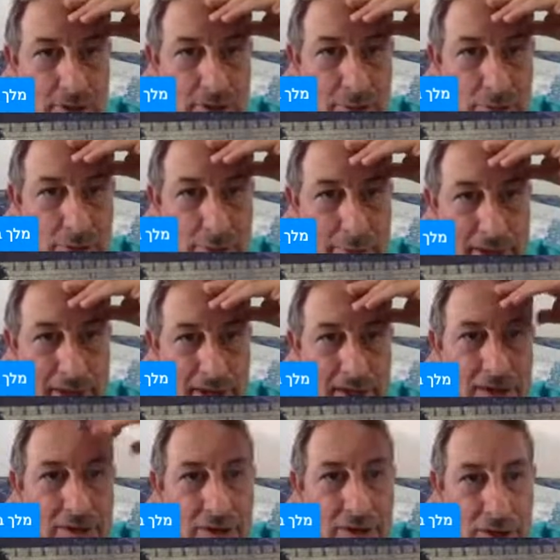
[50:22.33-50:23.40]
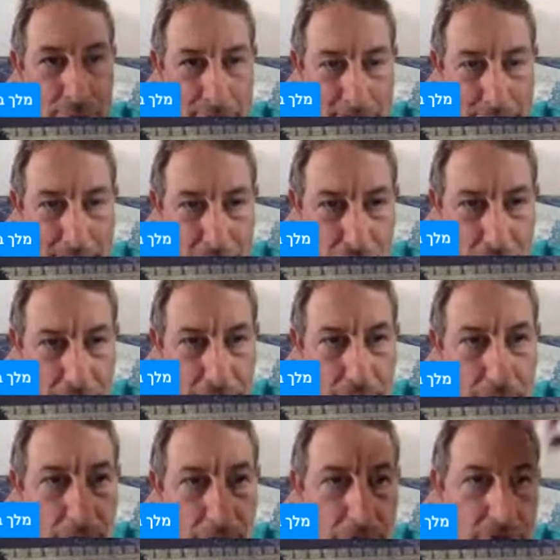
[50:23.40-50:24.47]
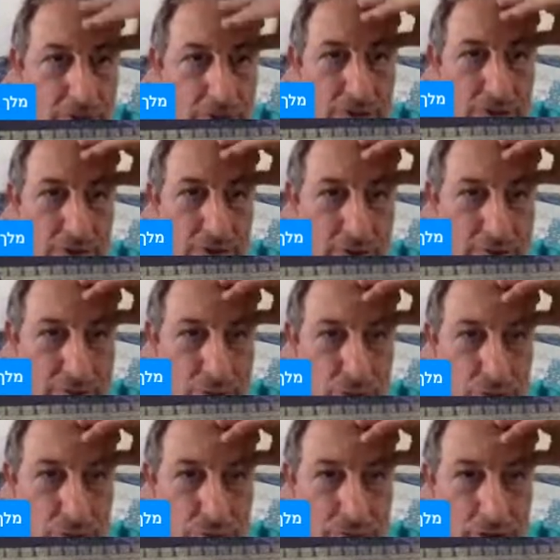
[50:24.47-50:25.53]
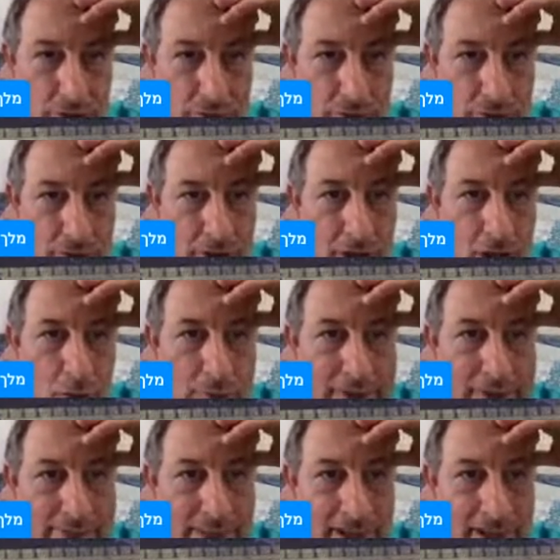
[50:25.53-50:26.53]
the man, speaking about Jethro, his future father-in-law. And